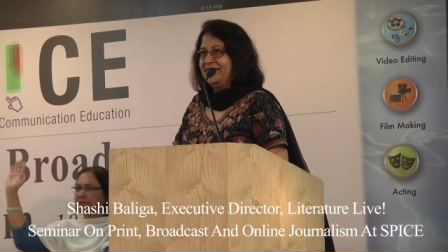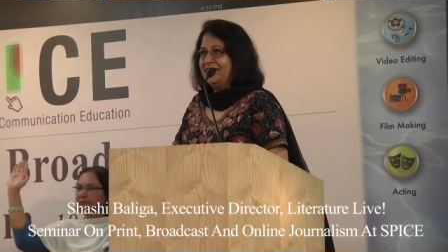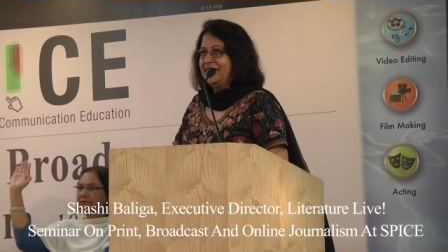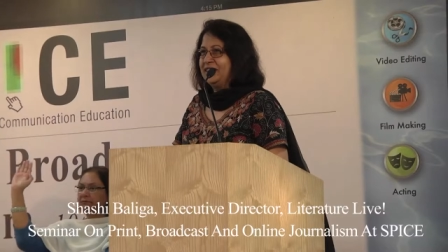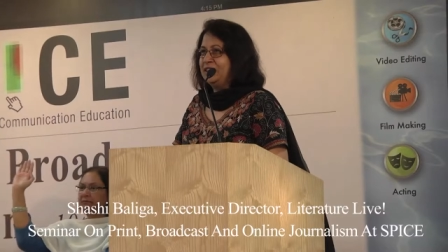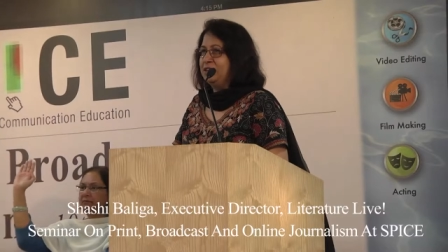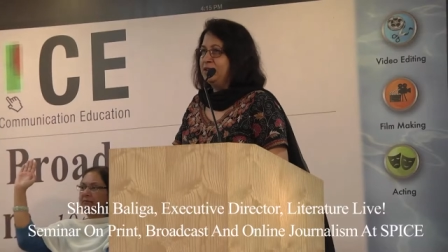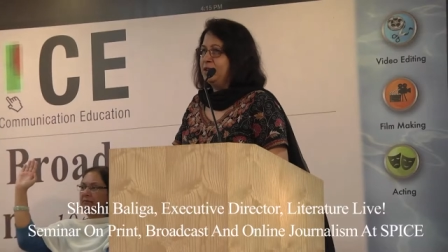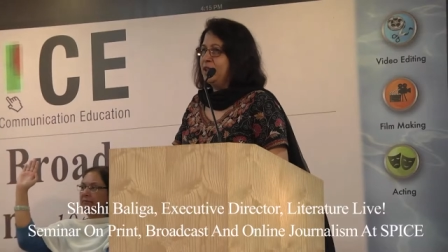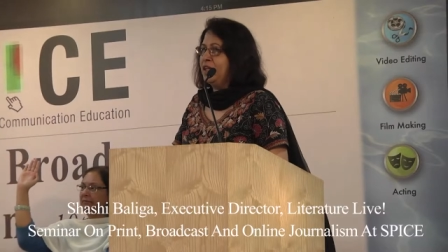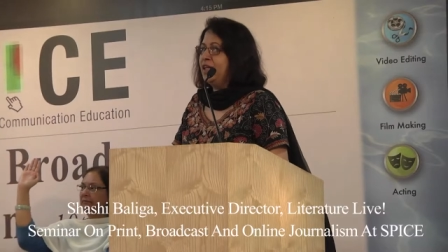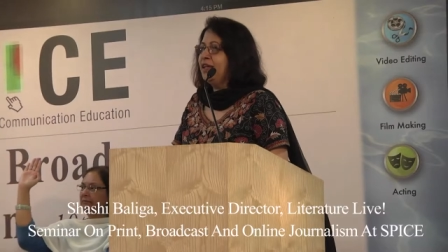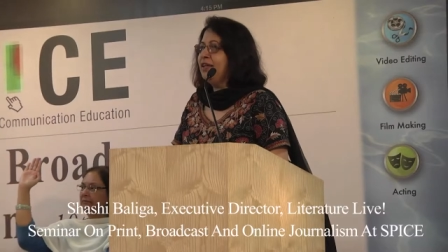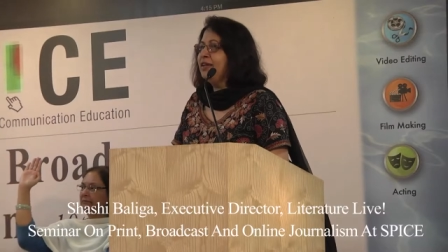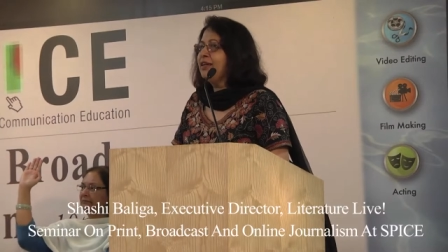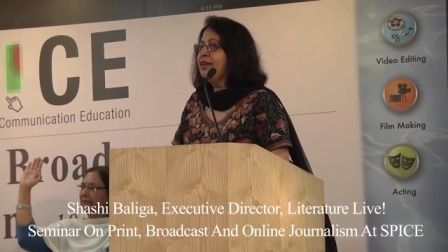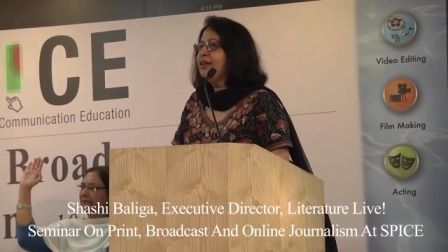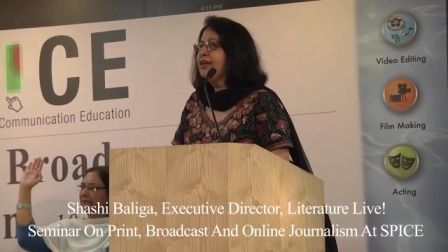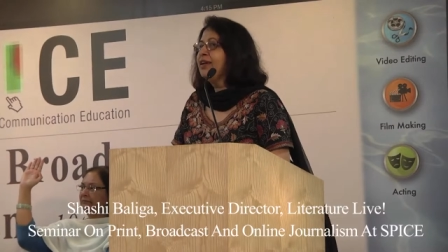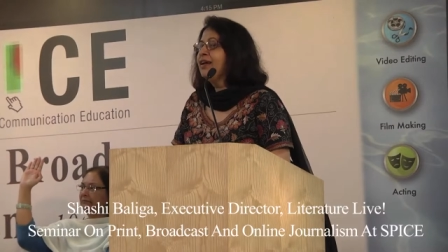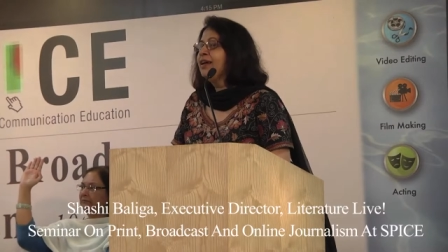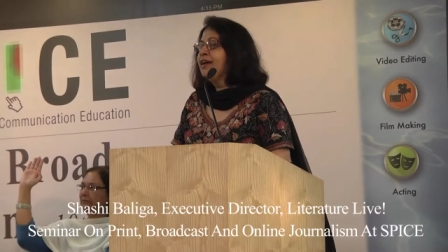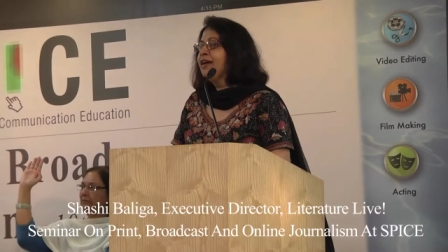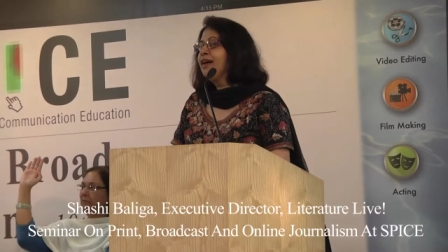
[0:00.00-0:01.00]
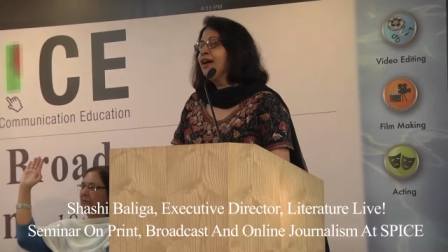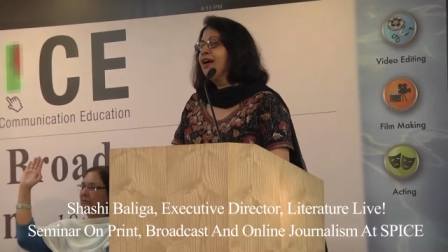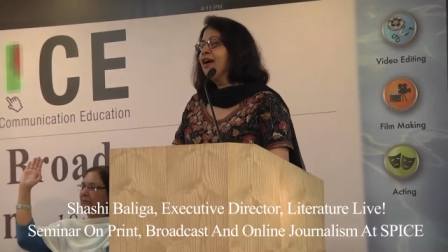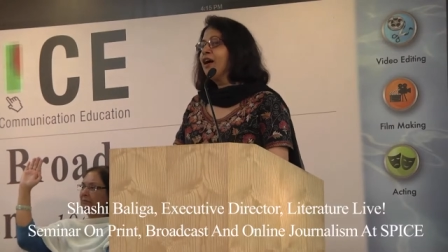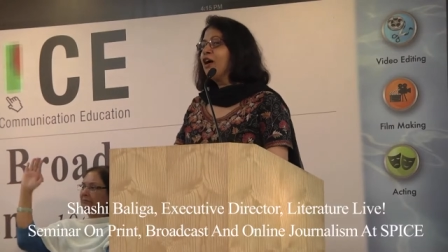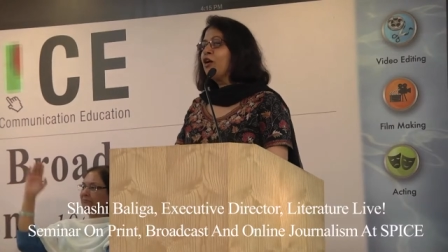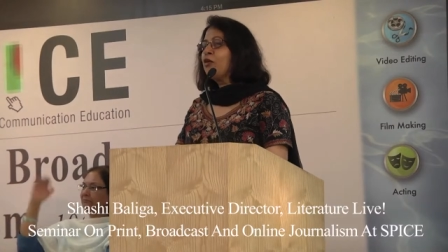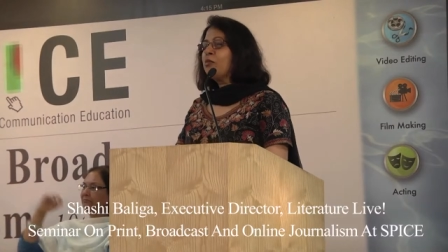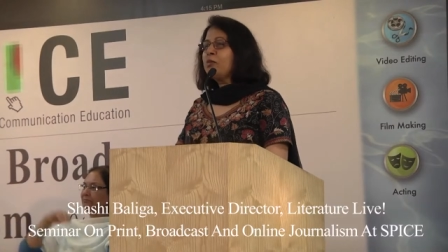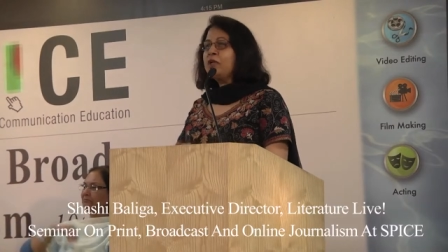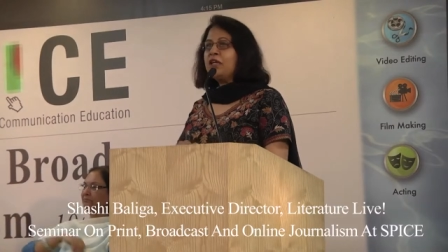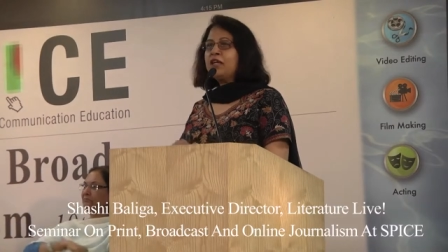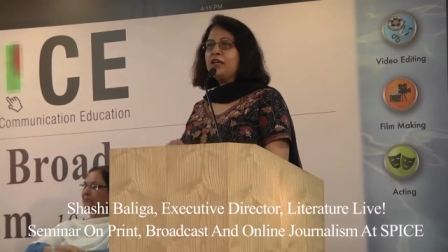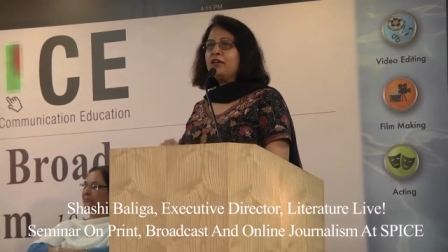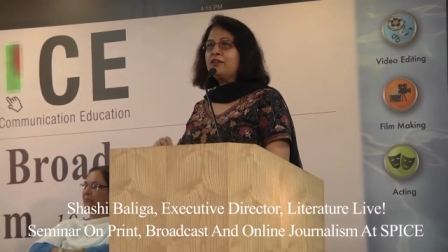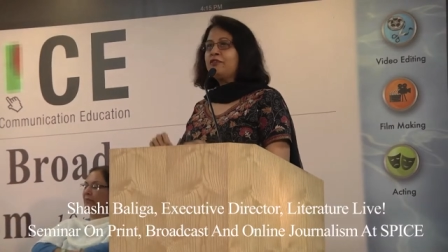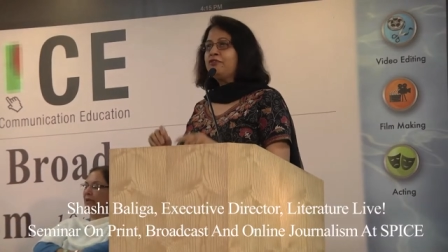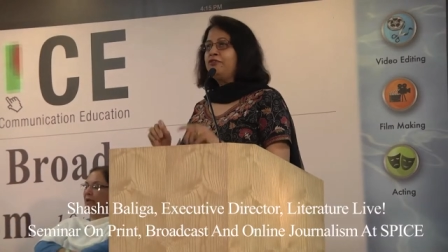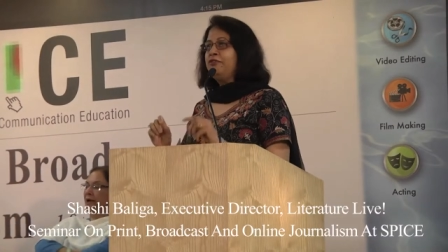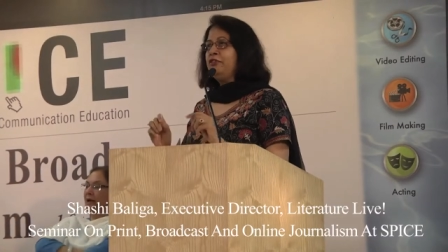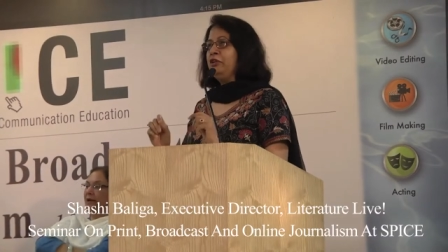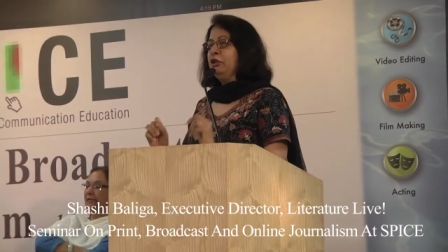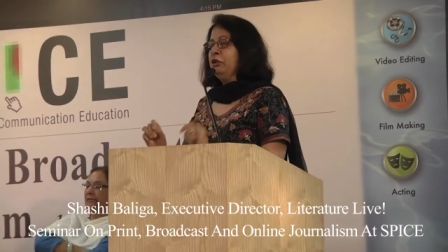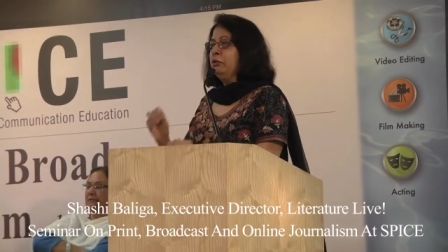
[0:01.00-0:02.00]
Okay, how many
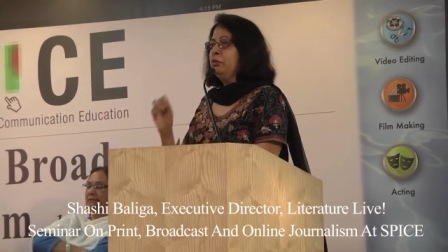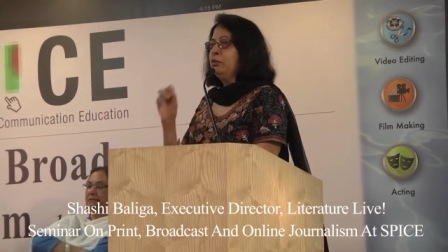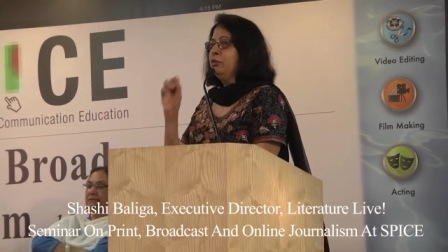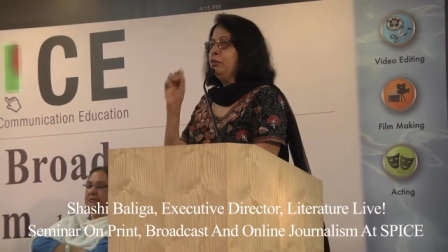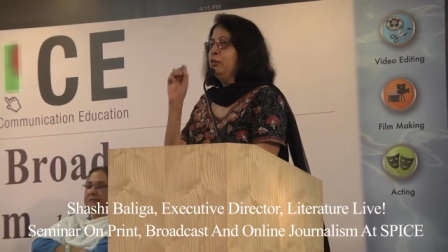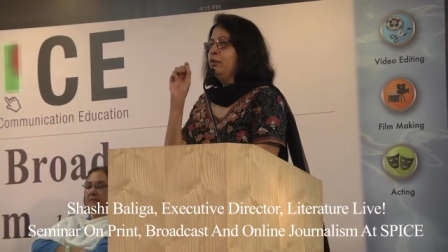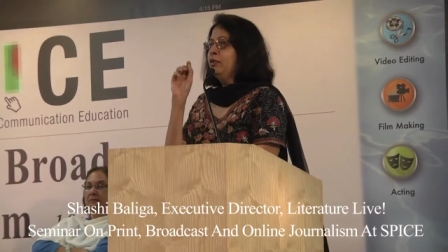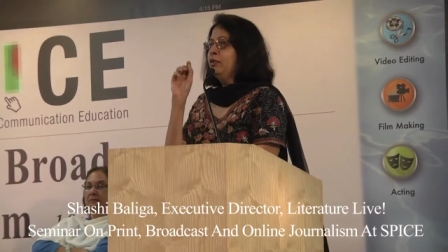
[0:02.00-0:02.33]
of you